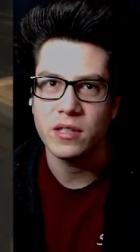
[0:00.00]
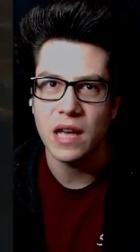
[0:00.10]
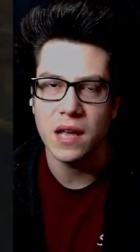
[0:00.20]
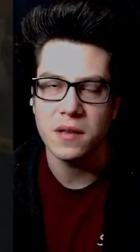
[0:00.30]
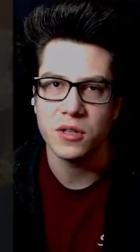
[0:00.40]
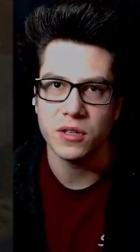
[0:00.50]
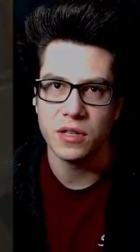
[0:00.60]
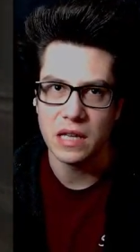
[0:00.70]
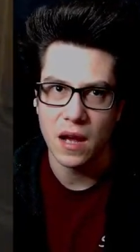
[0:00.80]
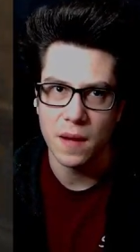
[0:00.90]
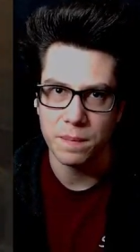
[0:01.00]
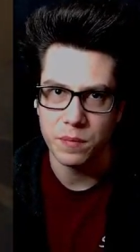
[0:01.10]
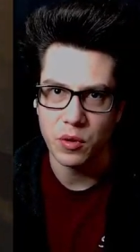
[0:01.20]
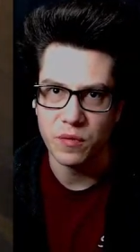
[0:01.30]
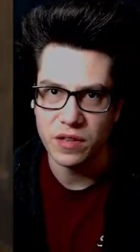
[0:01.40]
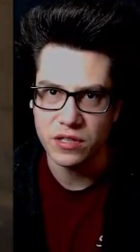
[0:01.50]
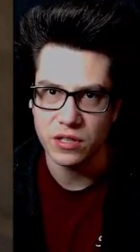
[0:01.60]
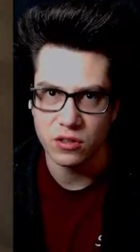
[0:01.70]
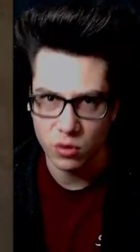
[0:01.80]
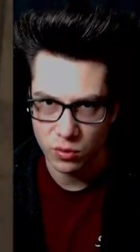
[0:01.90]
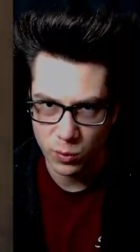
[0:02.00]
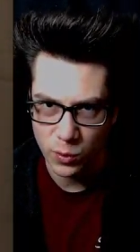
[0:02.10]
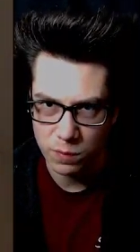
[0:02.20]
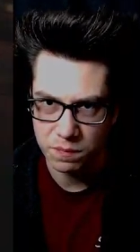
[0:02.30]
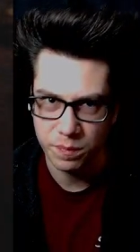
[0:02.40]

to enter the Novistador room,